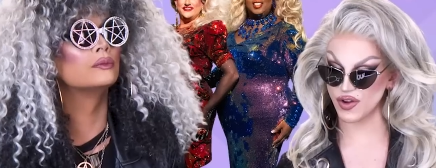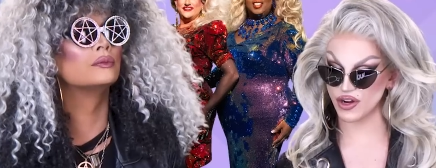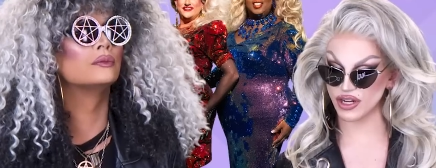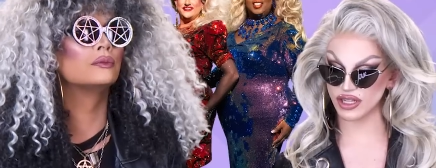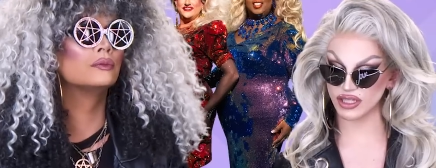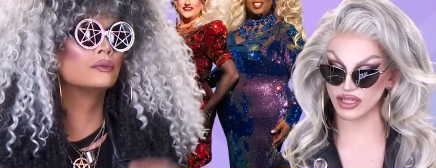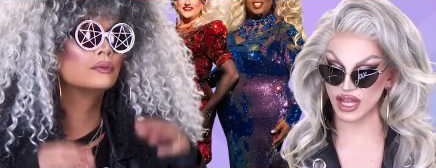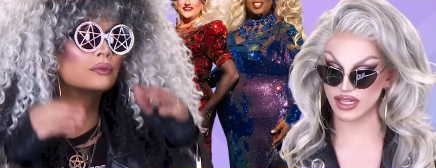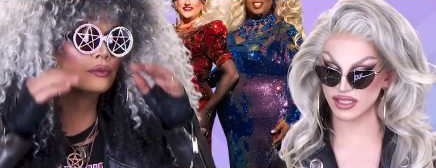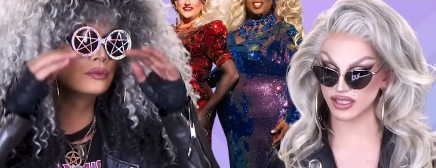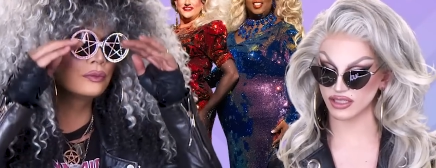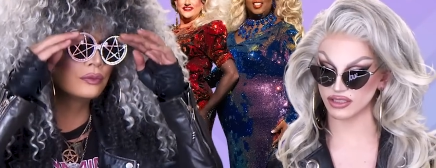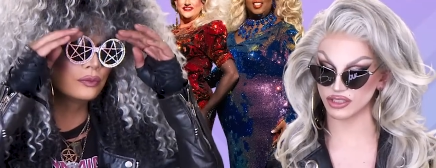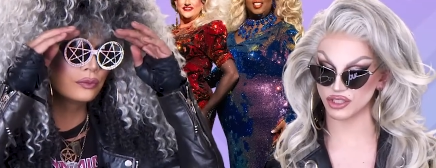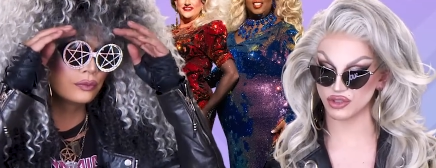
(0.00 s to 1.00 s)
Speaker 1: very classic
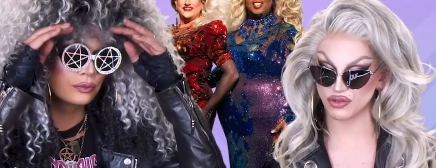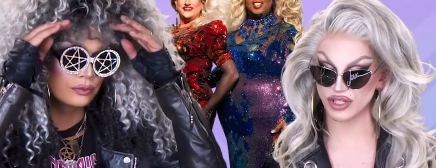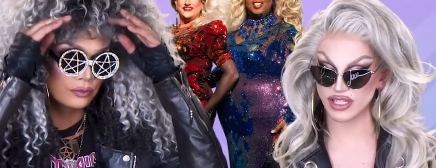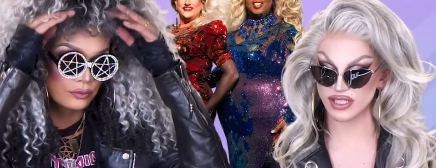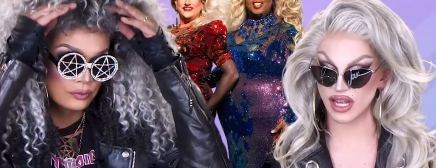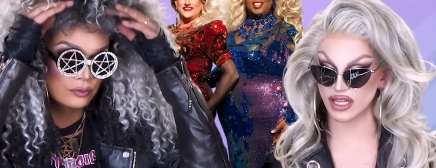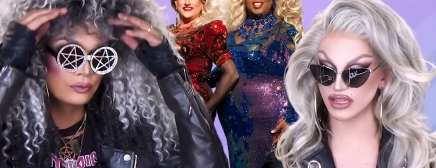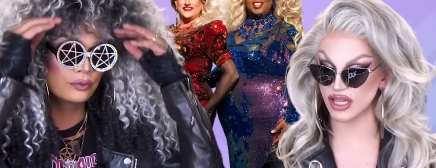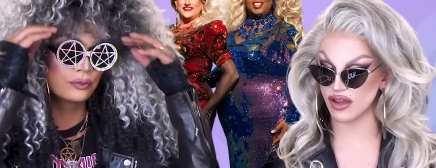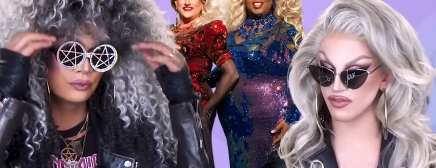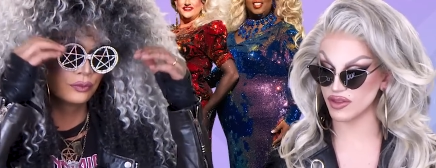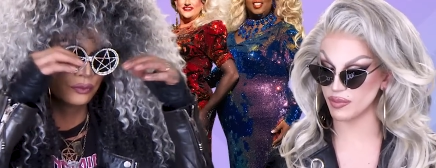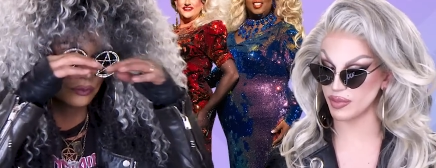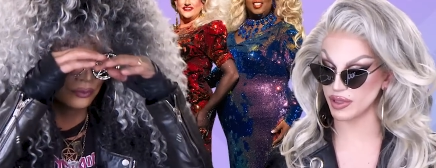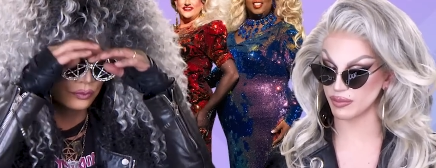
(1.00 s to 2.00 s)
Latrice. I love the
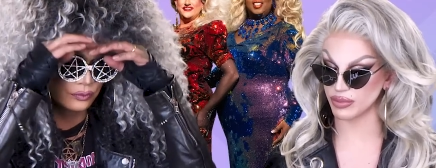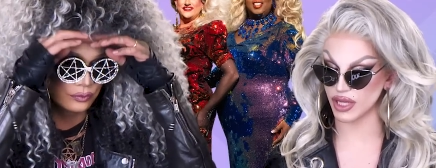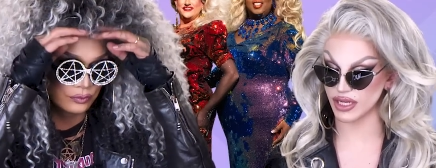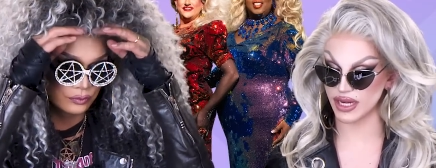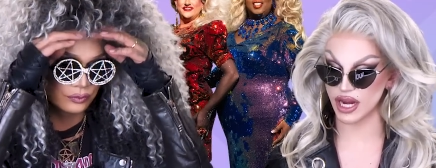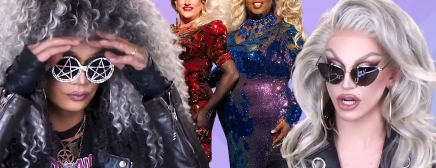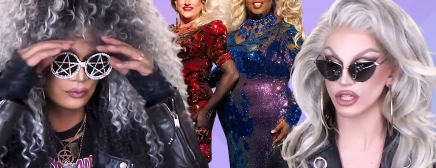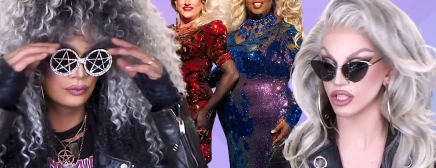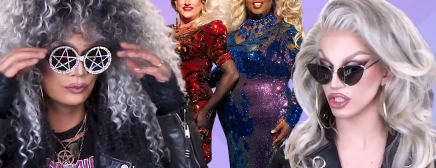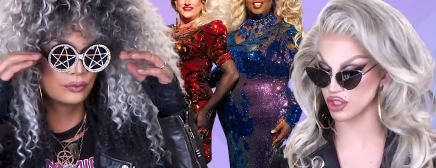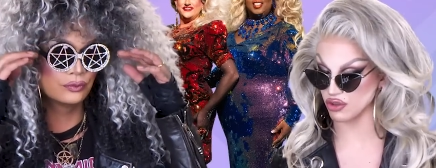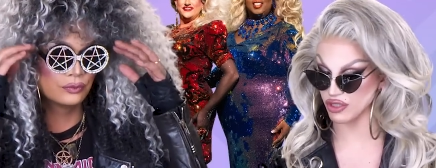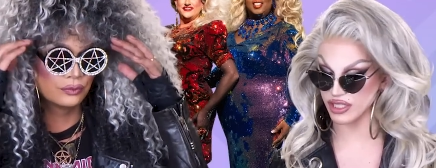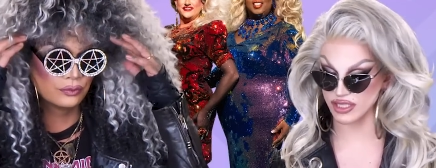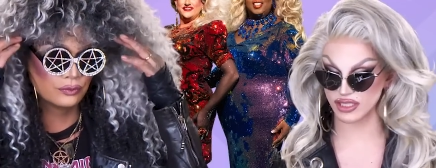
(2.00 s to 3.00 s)
big blonde hair.
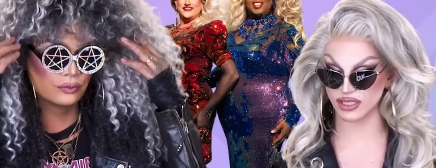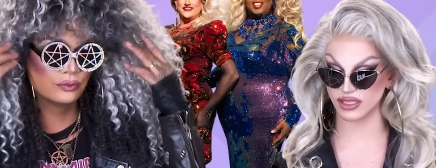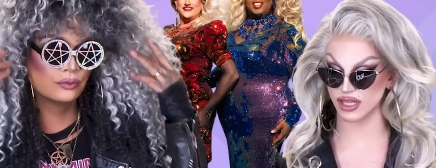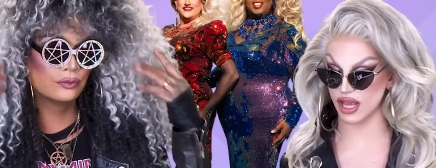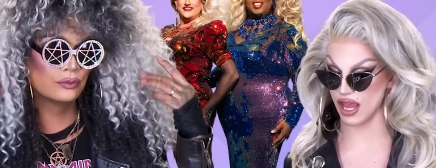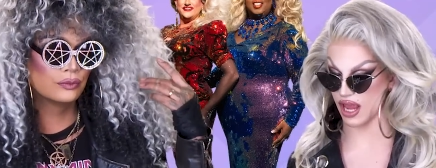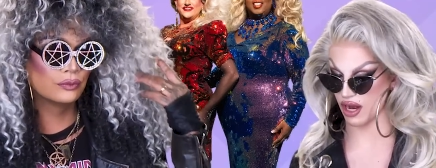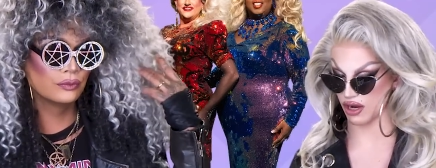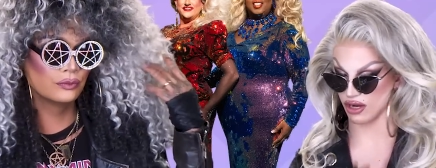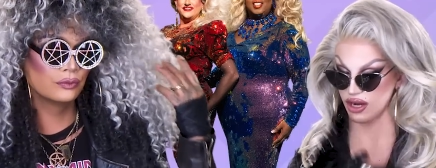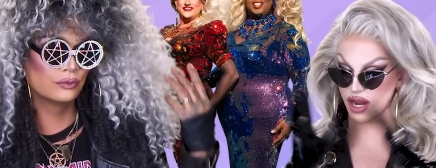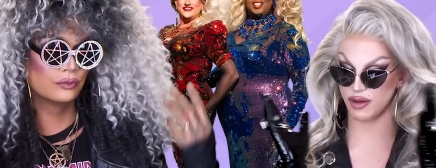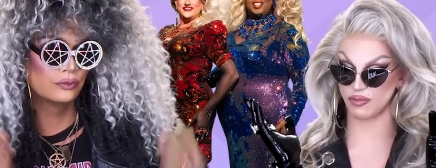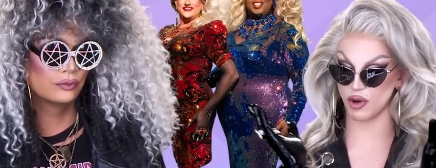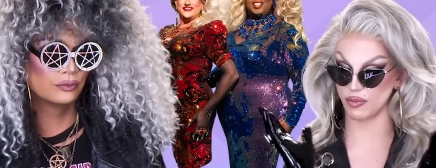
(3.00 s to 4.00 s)
Latrice's hair
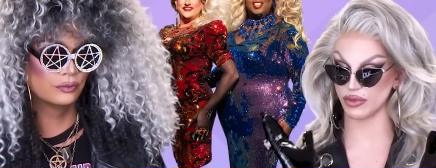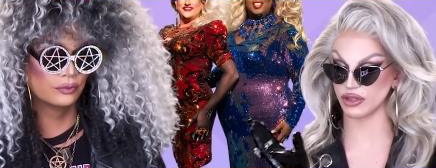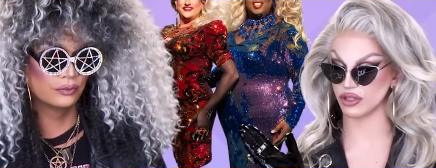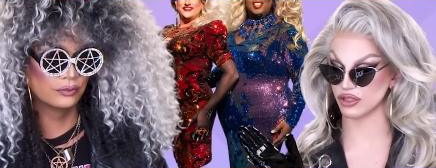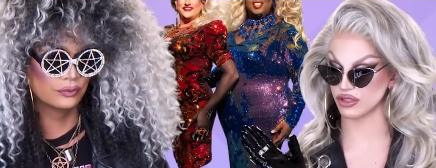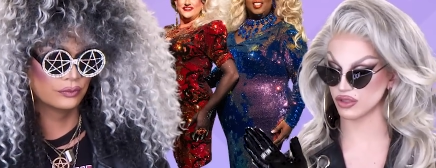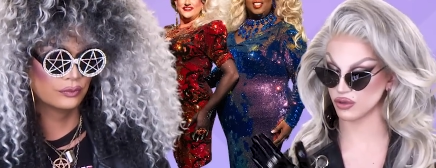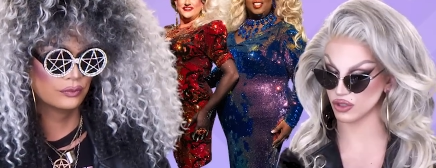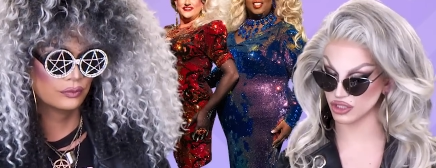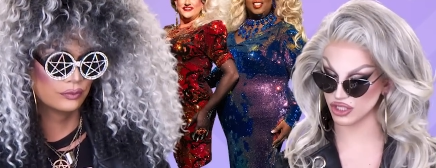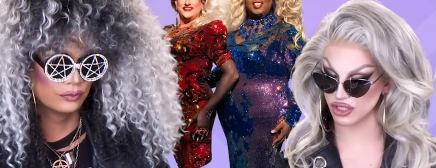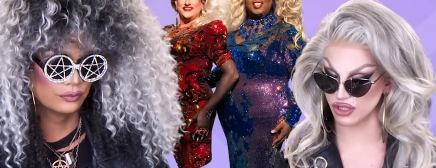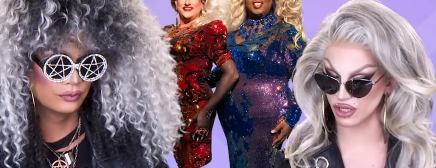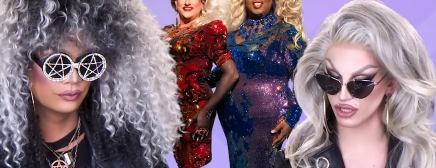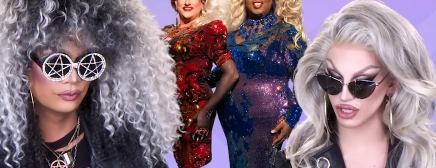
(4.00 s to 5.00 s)
and moment looks gorgeous
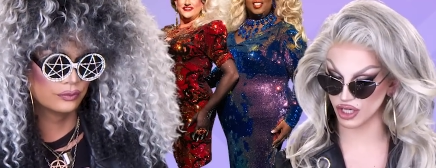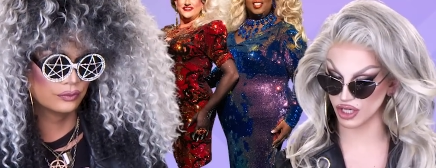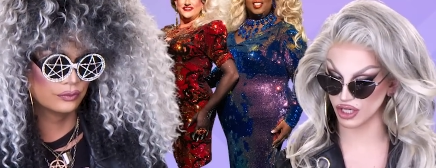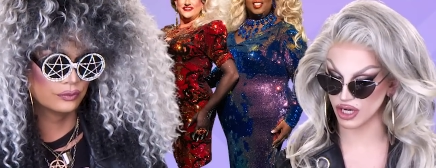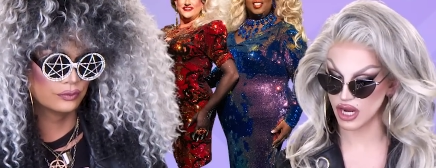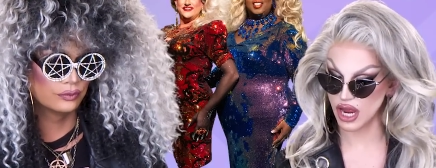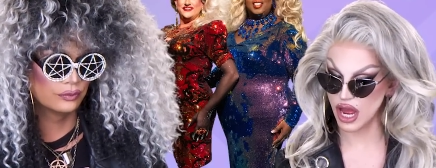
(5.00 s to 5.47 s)
on her.